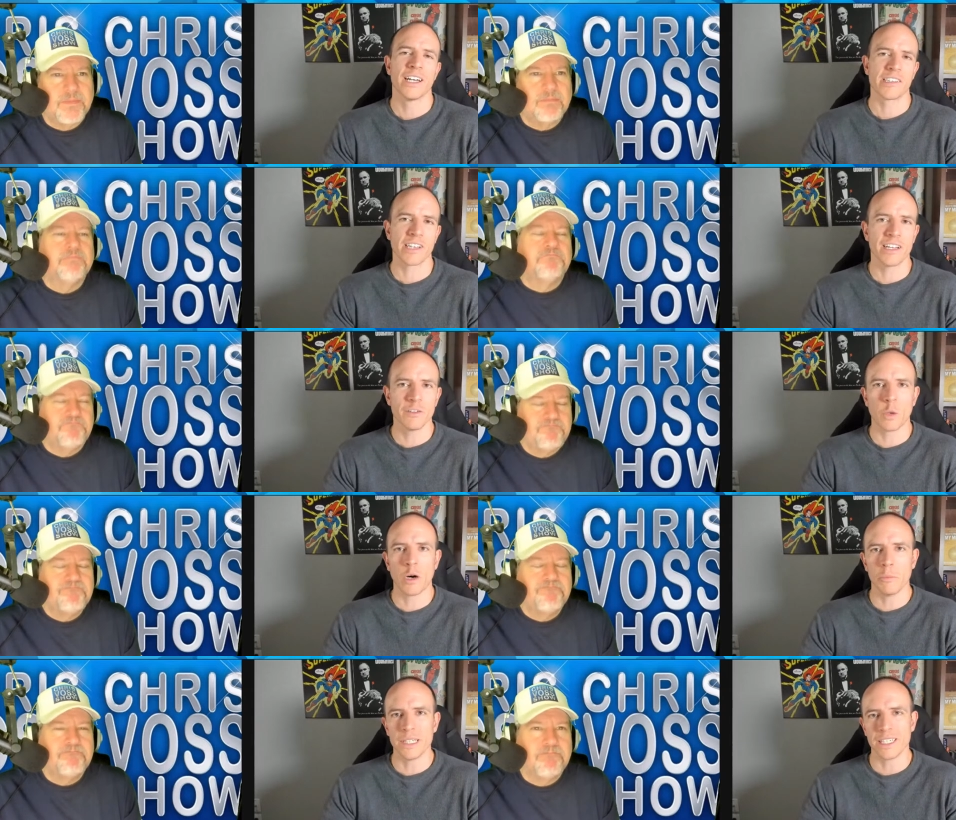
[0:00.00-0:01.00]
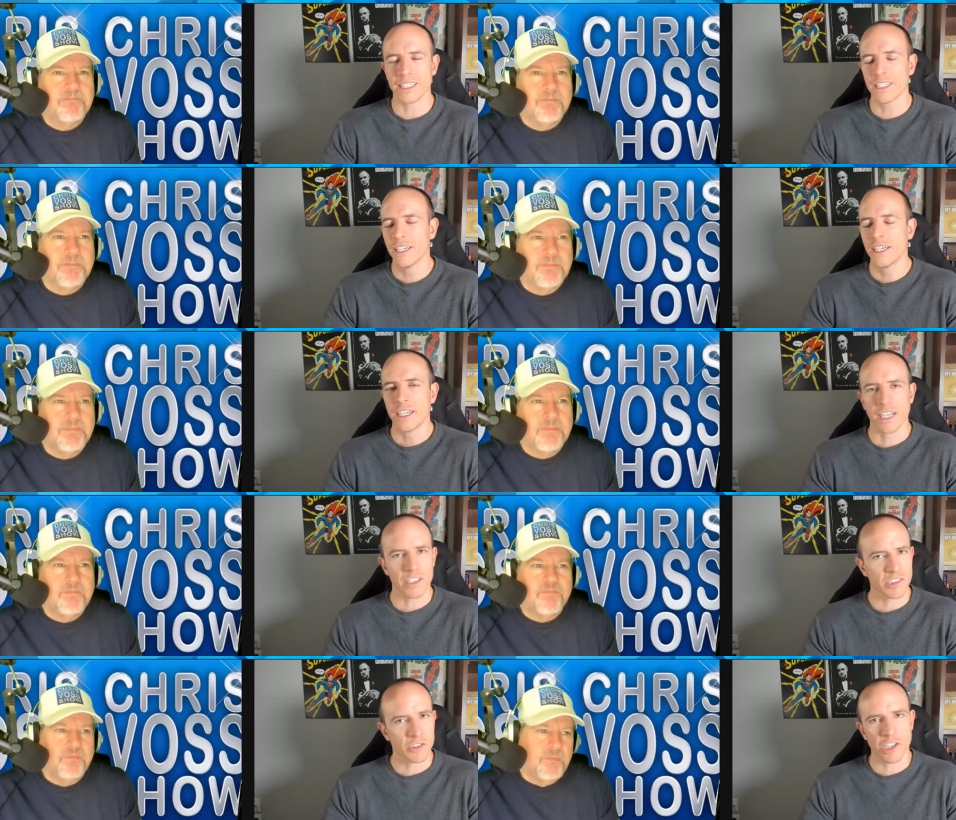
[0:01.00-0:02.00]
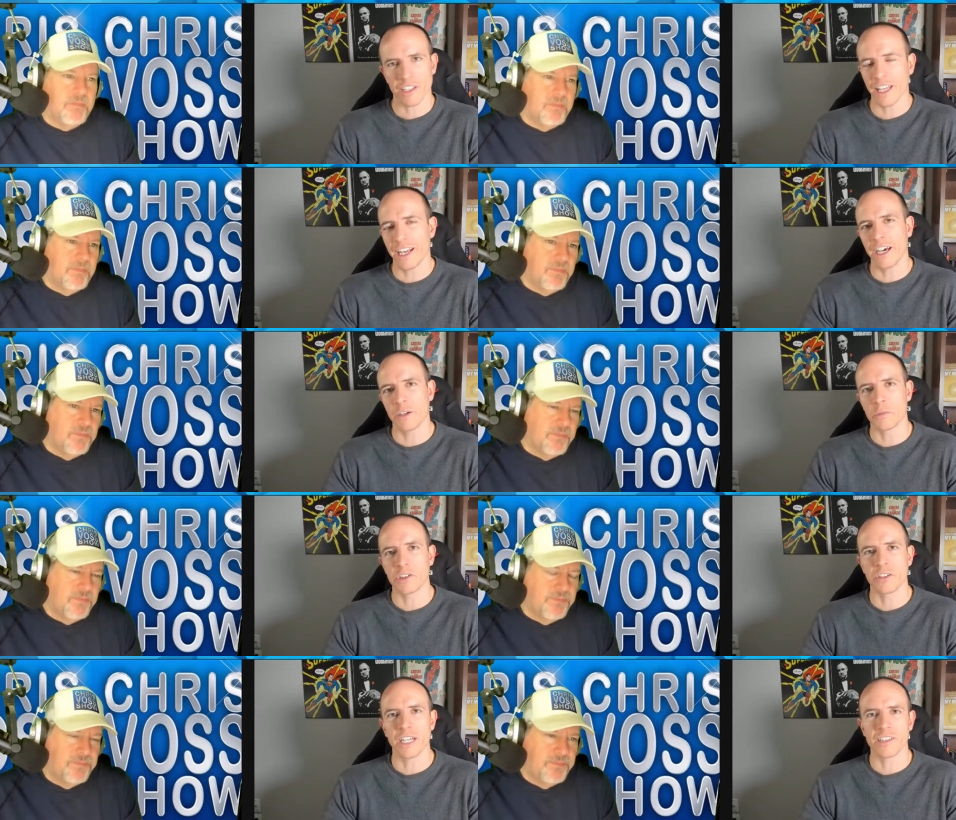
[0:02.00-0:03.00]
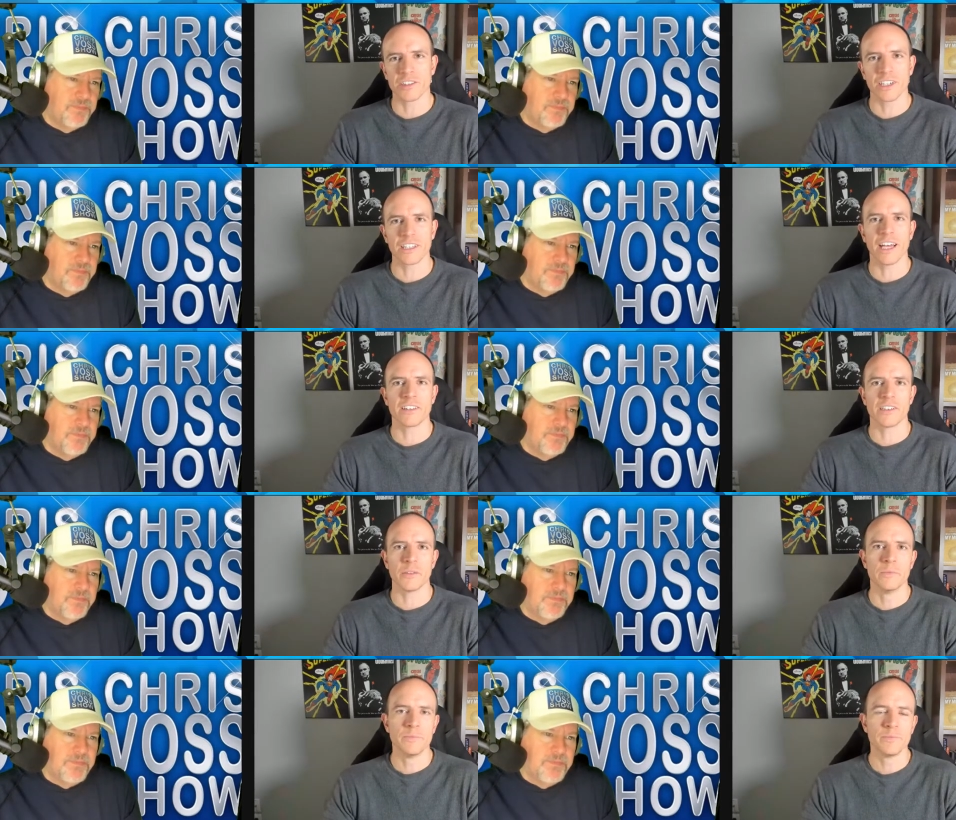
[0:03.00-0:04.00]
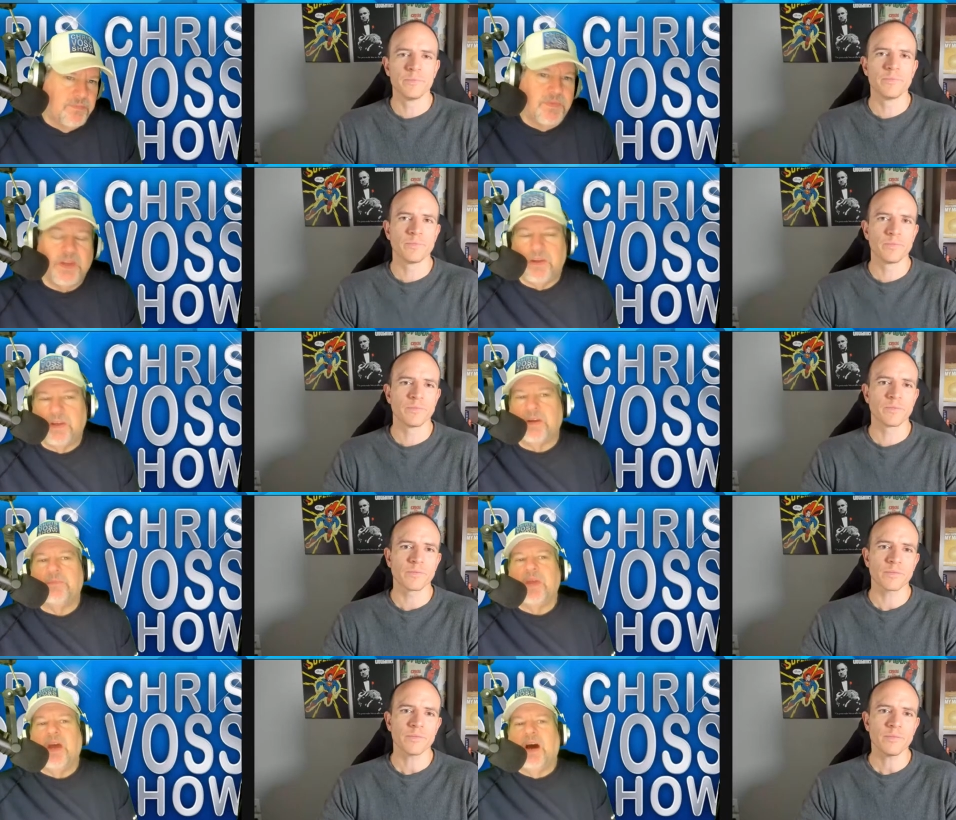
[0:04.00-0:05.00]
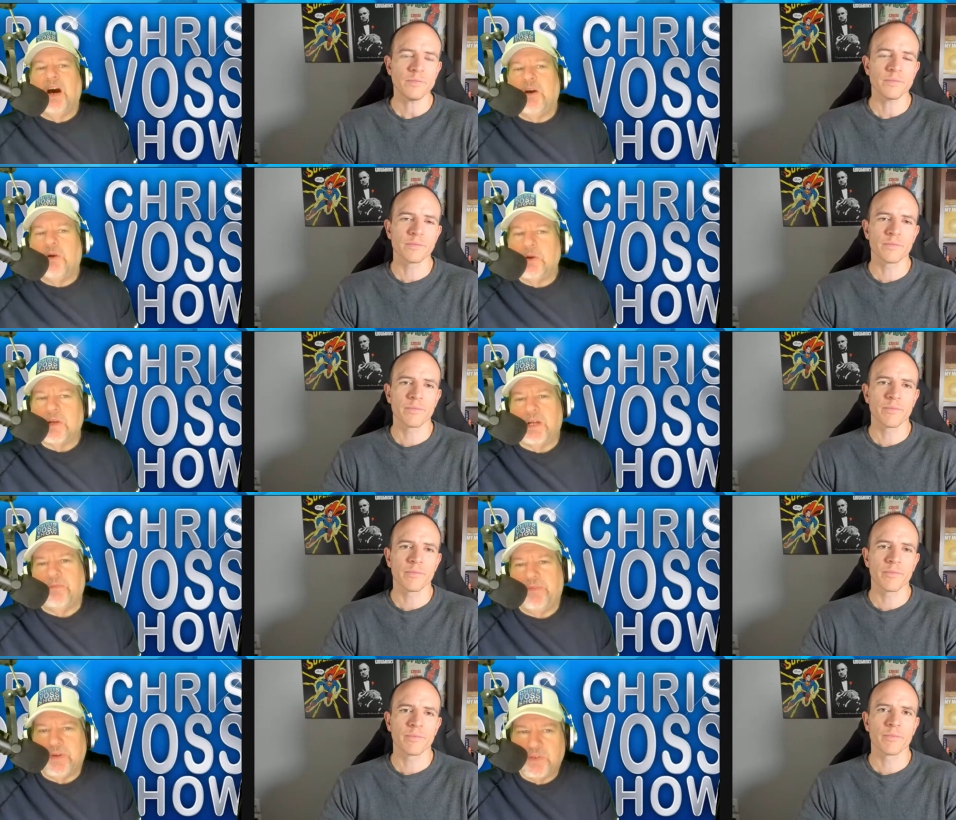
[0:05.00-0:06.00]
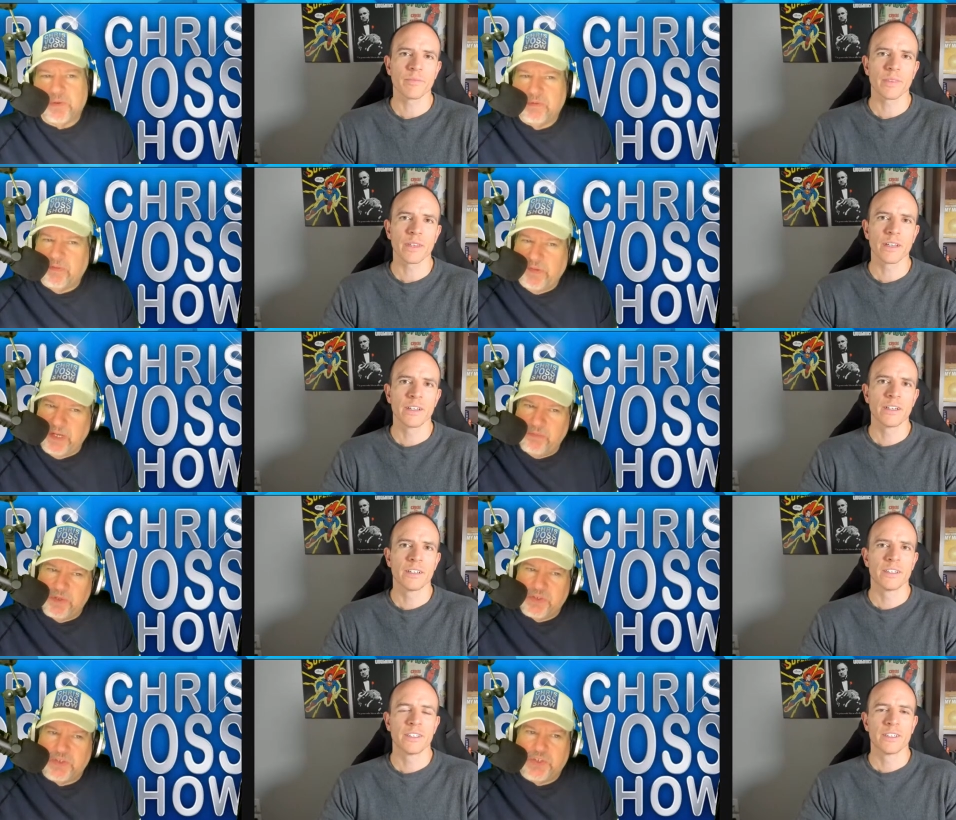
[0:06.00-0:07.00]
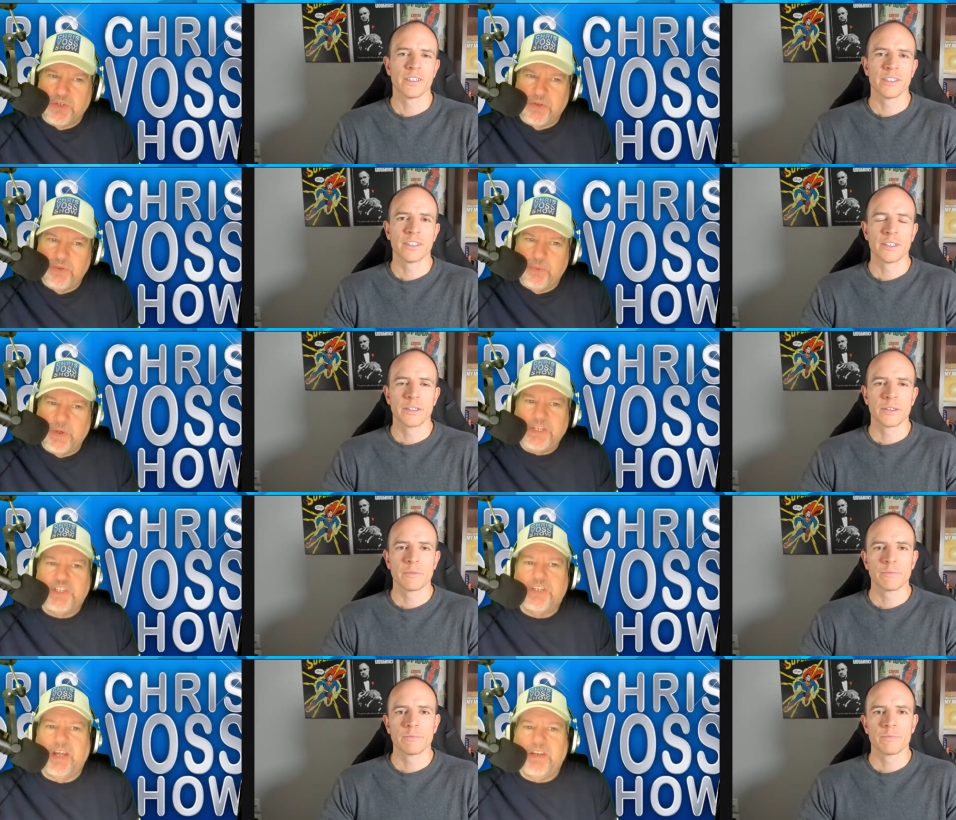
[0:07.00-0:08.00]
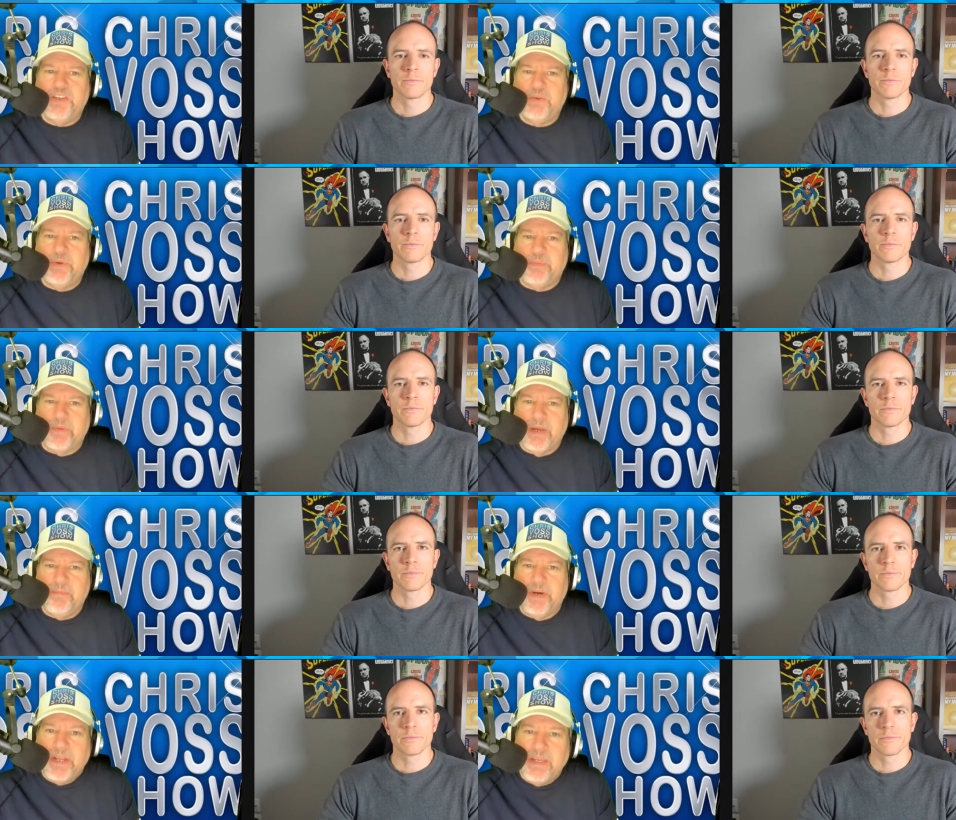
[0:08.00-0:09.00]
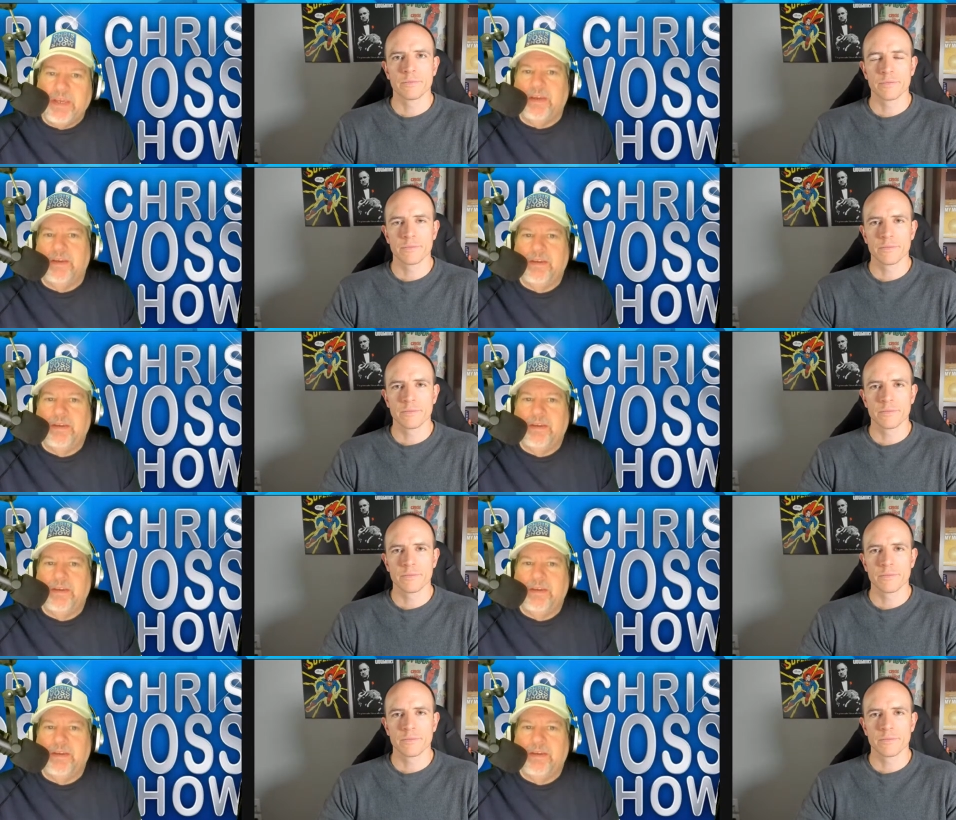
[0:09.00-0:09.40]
Speaker 1: a state of well being. Uh, so check that out. I'm sure you guys will like that too. There you go. Uh, order it
Speaker 2: up, folks. Wherever fine books are sold. What should I do with my money?